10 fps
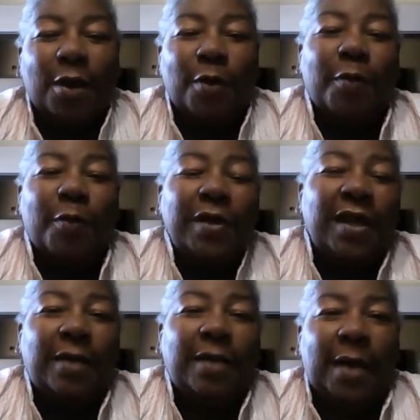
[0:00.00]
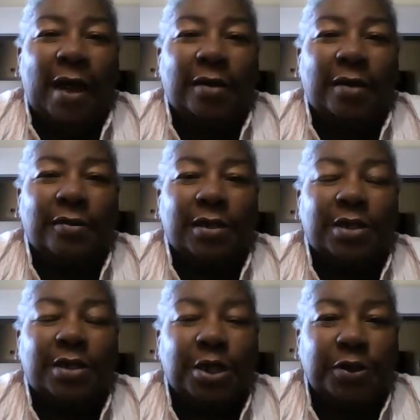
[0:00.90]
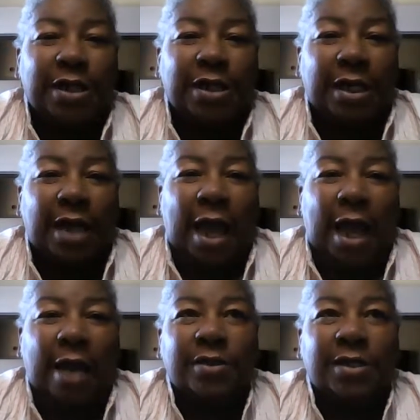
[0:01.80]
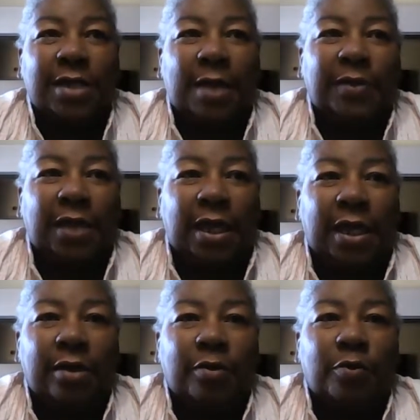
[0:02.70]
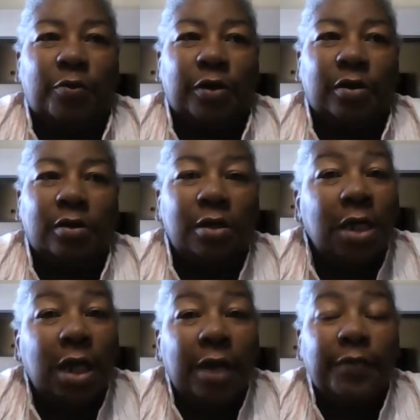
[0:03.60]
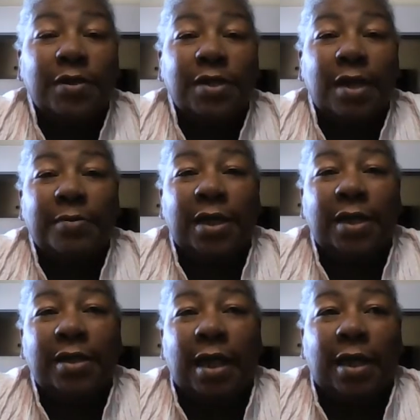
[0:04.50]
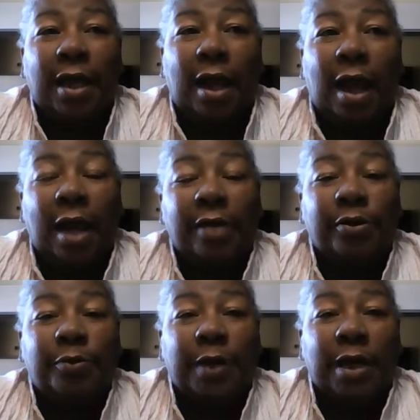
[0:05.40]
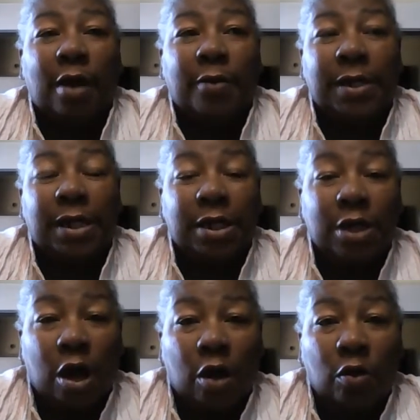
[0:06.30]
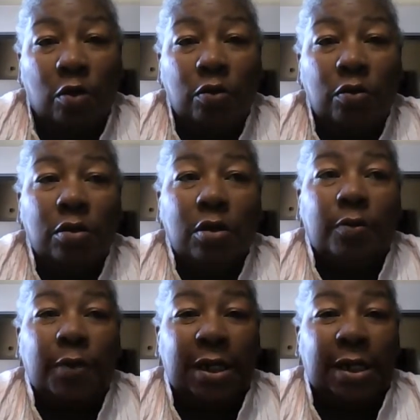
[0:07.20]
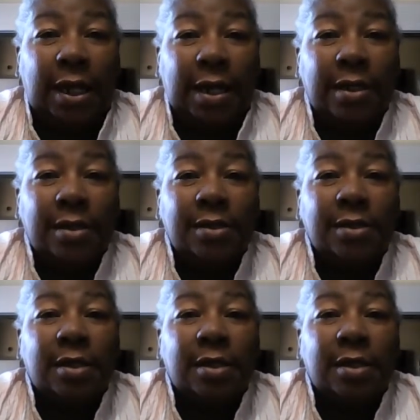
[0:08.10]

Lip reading: When we think about searching out something, we're looking for something that either we already know what it is,